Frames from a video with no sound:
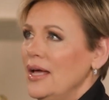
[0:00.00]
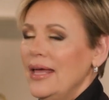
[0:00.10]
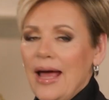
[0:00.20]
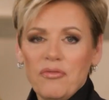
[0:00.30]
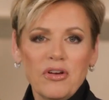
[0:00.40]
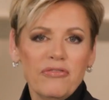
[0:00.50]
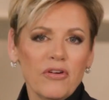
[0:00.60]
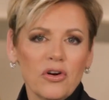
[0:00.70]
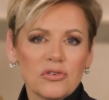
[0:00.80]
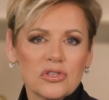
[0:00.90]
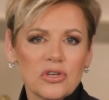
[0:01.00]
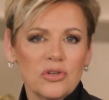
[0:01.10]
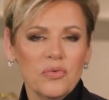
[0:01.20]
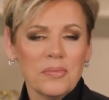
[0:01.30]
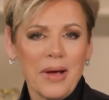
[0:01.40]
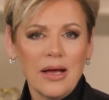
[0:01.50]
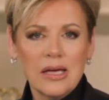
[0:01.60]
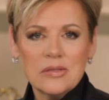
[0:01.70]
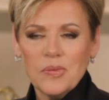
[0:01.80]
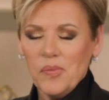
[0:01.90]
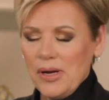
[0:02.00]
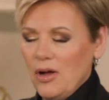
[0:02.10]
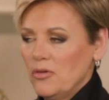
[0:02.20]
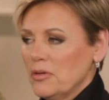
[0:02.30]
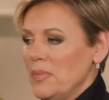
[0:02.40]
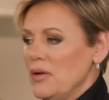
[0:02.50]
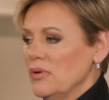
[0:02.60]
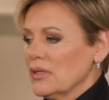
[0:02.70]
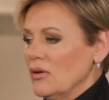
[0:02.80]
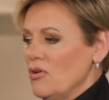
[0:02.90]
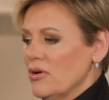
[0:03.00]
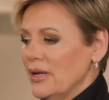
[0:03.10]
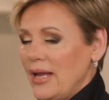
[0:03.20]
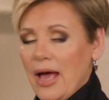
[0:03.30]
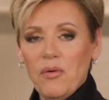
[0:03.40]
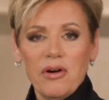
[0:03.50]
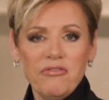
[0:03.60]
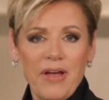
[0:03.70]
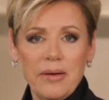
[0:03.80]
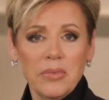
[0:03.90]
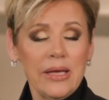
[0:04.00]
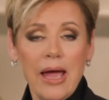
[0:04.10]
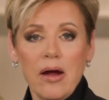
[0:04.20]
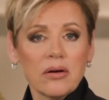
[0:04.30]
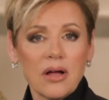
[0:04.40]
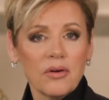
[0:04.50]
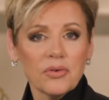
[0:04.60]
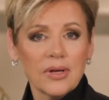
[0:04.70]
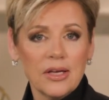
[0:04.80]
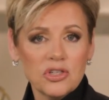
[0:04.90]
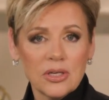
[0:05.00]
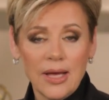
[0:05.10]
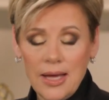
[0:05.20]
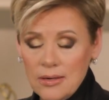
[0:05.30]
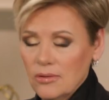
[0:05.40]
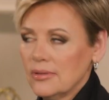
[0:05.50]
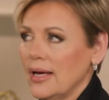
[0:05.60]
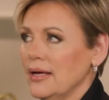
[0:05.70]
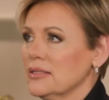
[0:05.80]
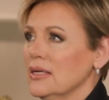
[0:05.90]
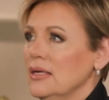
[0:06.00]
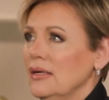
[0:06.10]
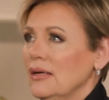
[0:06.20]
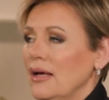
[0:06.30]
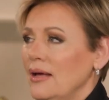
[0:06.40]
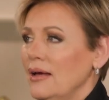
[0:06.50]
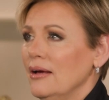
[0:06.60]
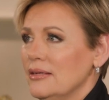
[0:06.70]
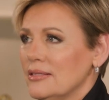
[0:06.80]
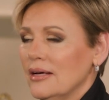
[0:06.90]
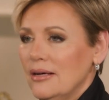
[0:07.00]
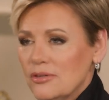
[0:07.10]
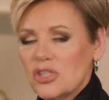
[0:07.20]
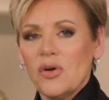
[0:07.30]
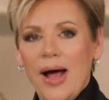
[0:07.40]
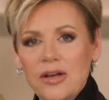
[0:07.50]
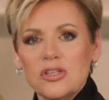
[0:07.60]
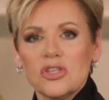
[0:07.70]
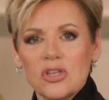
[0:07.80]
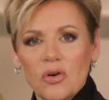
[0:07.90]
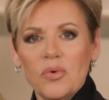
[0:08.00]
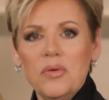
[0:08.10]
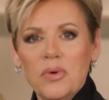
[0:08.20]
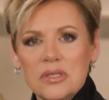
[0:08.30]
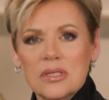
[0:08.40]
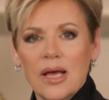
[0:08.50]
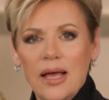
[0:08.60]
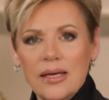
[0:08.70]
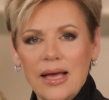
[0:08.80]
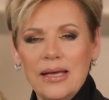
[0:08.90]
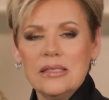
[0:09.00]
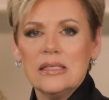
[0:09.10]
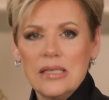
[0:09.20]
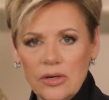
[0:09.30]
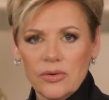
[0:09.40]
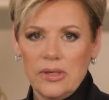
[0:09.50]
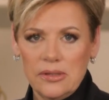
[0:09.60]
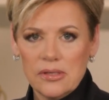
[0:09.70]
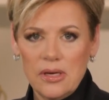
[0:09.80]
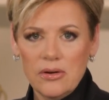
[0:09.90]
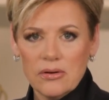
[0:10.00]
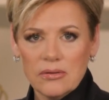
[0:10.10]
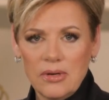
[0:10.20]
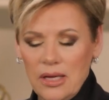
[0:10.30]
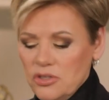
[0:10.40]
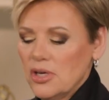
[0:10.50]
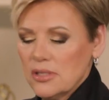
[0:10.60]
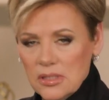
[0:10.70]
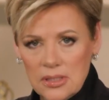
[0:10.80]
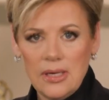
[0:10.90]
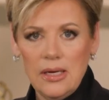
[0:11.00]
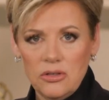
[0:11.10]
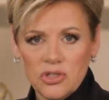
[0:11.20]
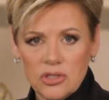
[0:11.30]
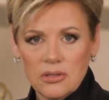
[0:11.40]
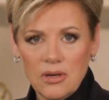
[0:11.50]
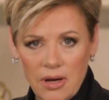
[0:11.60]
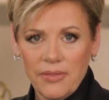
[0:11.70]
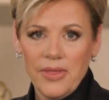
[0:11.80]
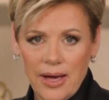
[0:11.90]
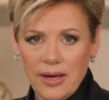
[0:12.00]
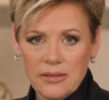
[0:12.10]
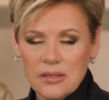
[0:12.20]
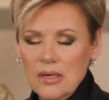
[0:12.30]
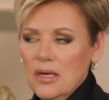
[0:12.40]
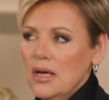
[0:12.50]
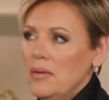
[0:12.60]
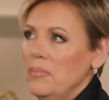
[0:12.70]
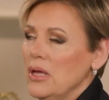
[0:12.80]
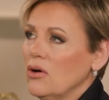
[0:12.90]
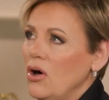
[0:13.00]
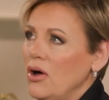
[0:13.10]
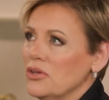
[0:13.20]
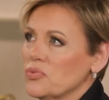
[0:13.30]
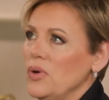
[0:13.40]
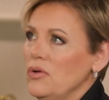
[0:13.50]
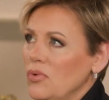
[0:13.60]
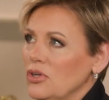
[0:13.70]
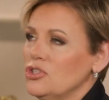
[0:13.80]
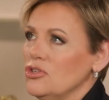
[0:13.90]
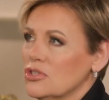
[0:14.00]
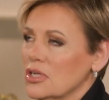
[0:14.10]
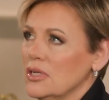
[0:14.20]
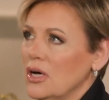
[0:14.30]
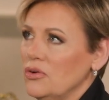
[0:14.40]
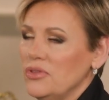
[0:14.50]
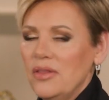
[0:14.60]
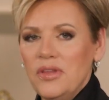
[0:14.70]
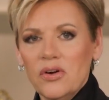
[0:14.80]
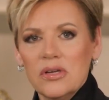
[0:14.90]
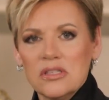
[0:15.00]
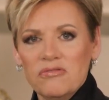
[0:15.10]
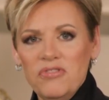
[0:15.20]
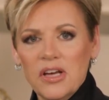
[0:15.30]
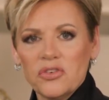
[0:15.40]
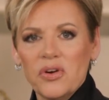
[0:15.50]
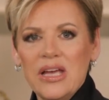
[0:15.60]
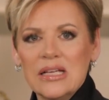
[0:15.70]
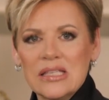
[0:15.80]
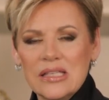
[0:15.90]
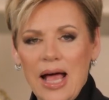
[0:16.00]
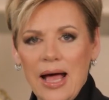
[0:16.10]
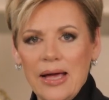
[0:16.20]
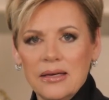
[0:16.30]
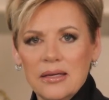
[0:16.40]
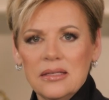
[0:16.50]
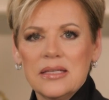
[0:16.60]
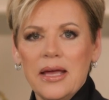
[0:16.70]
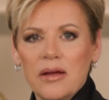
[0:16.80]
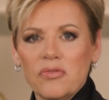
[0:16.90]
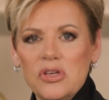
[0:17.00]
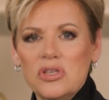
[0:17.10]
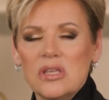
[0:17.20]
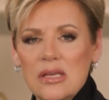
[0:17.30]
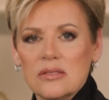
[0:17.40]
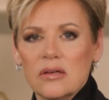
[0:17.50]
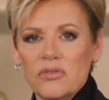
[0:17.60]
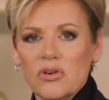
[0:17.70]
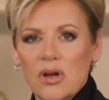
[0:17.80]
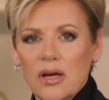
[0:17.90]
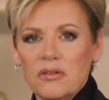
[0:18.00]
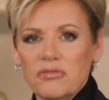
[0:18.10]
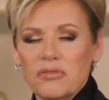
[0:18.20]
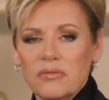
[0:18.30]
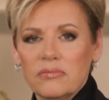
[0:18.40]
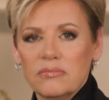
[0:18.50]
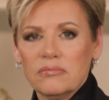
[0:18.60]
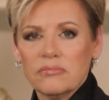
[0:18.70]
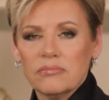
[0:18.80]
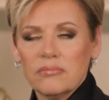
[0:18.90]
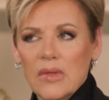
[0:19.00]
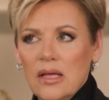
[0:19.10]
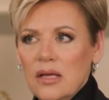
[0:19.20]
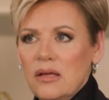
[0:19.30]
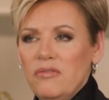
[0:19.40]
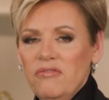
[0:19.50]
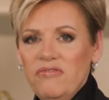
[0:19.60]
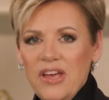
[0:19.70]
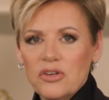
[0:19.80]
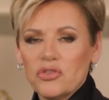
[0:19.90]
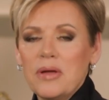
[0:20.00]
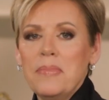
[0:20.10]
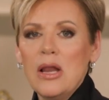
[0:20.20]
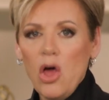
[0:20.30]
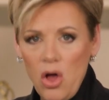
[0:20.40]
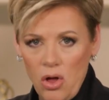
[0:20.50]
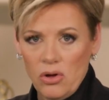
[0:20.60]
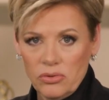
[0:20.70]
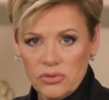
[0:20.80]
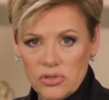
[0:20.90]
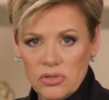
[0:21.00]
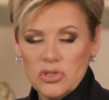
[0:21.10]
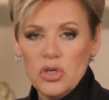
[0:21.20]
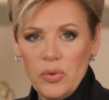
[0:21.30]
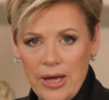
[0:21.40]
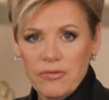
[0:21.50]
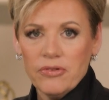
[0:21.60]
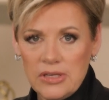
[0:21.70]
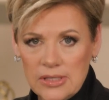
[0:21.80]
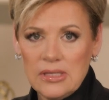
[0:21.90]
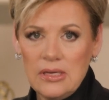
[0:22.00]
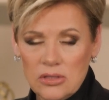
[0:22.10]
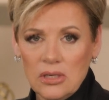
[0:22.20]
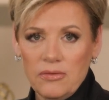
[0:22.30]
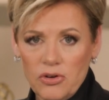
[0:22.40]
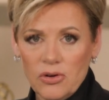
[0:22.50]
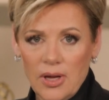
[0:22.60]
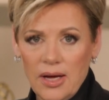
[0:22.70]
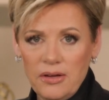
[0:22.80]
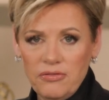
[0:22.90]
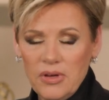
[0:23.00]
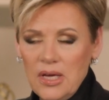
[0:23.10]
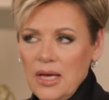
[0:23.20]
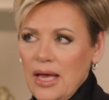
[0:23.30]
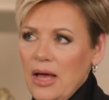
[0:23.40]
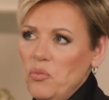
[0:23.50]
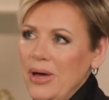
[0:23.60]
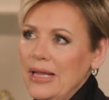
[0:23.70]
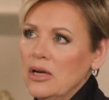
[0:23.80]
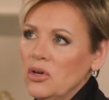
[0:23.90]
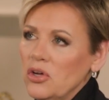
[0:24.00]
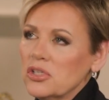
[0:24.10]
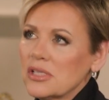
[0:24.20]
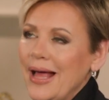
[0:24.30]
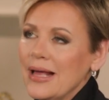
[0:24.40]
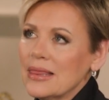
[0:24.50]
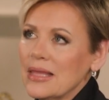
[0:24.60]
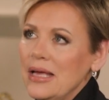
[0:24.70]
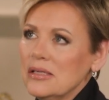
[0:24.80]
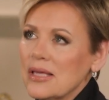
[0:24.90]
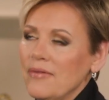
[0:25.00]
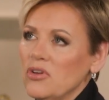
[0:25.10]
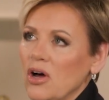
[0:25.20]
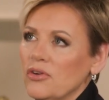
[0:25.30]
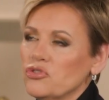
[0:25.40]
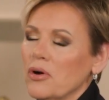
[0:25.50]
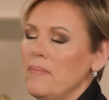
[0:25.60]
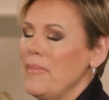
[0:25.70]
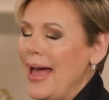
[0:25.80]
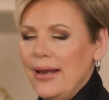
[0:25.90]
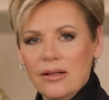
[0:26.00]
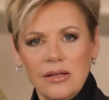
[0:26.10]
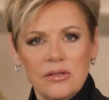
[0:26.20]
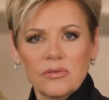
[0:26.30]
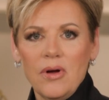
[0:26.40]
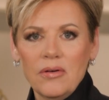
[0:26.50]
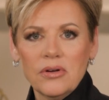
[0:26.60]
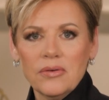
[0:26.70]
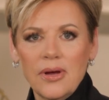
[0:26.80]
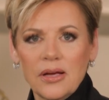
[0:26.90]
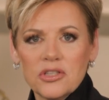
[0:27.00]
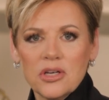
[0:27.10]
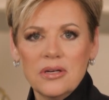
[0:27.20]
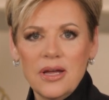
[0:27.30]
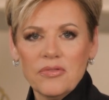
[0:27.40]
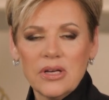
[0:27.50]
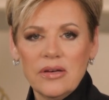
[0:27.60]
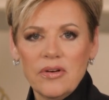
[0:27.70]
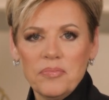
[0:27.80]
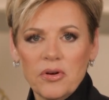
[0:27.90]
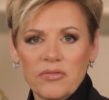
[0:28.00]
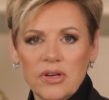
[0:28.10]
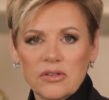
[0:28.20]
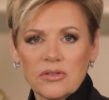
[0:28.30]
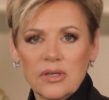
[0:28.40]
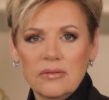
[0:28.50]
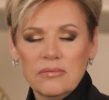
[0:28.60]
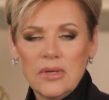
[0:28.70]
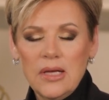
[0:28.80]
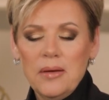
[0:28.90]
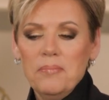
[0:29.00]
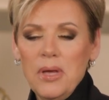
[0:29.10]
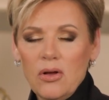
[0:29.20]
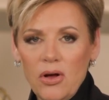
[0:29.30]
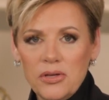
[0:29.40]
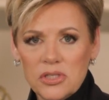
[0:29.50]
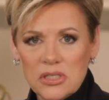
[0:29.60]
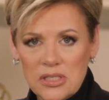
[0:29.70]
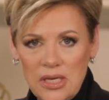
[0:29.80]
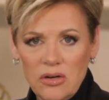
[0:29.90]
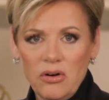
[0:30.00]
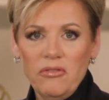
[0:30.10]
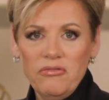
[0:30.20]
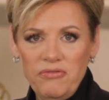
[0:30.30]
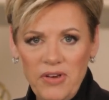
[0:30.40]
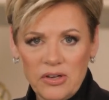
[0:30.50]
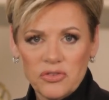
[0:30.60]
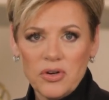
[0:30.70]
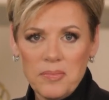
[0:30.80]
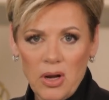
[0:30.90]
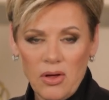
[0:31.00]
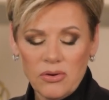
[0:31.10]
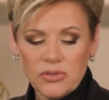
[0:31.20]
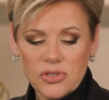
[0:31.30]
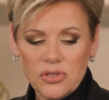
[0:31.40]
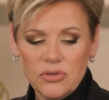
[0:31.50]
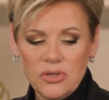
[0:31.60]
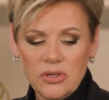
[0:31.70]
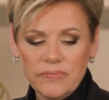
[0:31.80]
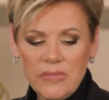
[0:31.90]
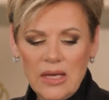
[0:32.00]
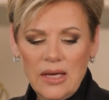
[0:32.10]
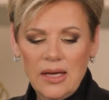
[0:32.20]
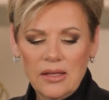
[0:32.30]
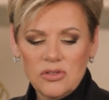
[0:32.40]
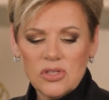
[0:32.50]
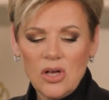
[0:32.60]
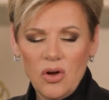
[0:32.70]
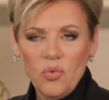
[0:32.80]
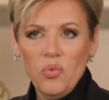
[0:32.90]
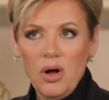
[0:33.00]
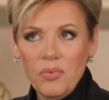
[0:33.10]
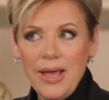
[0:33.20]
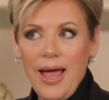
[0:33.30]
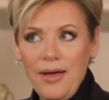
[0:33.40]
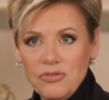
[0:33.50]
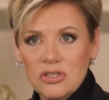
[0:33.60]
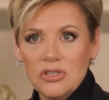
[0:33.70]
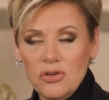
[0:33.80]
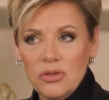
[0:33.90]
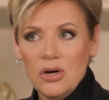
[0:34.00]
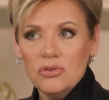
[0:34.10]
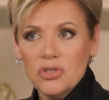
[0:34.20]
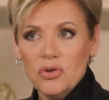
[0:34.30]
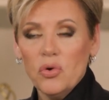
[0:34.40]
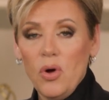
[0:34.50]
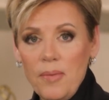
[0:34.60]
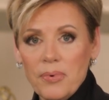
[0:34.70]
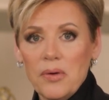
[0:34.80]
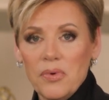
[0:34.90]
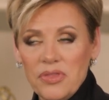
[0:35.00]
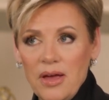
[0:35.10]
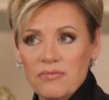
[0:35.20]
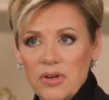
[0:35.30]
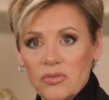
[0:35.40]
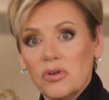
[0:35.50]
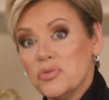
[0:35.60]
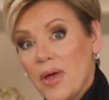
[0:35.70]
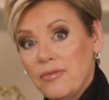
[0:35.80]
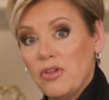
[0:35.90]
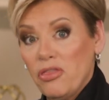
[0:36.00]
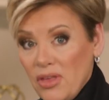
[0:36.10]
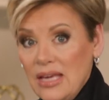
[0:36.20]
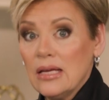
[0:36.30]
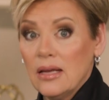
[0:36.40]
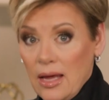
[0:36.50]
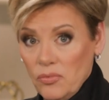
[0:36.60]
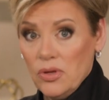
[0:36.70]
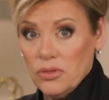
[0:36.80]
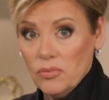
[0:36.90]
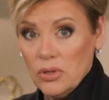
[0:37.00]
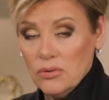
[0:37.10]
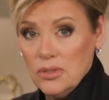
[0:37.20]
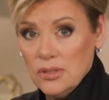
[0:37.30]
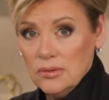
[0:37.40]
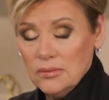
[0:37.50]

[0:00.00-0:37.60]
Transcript: and I've referred to when my husband went home to be with the Lord and how our family, how our congregation handled that. And uh, so I just thought we would take a series here and just teach on that yes. because we want you to know that there is victory assigned to every season of your life. Oh, victory belongs to every season of your life. And when it looks like things have gone dramatically the wrong direction, never give up your victory because still victory belongs to you. And so, what we have to do though to cooperate with that victory is we have to think in line with the Word,